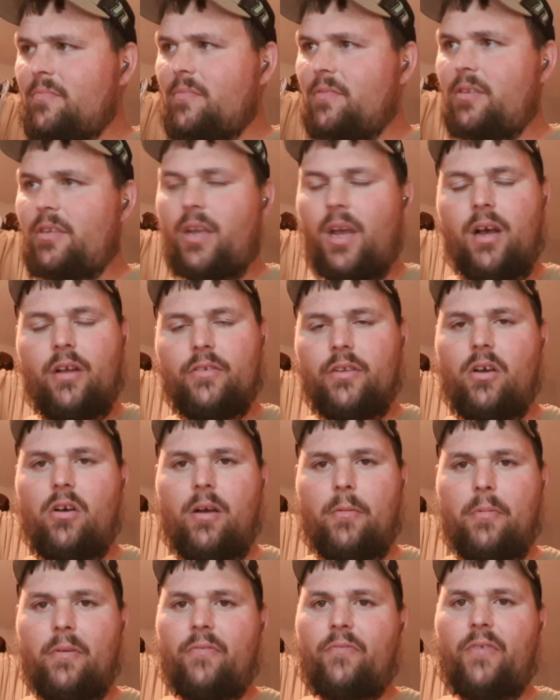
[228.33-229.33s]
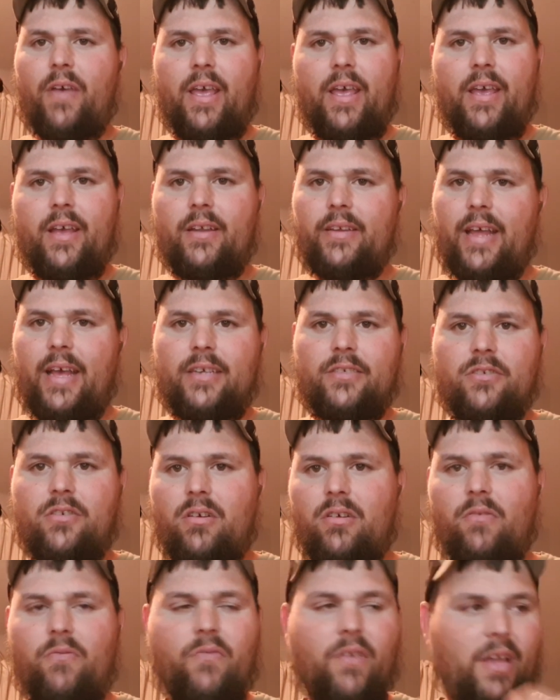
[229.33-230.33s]
Y'all know I'm a fan,
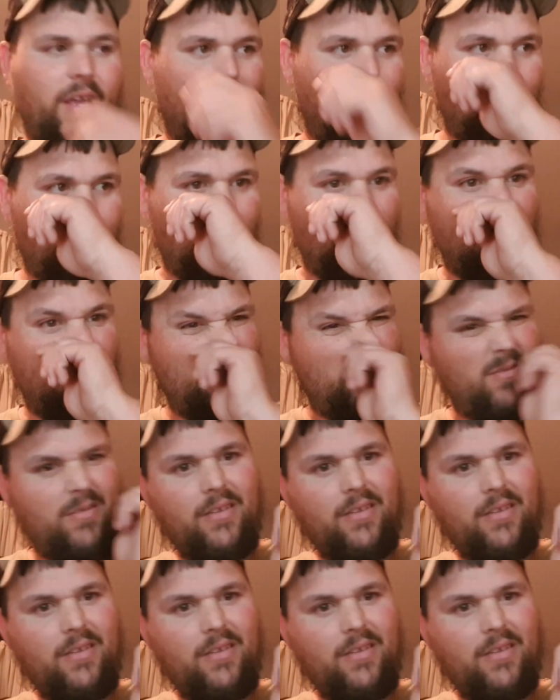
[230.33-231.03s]
NASCAR fan, but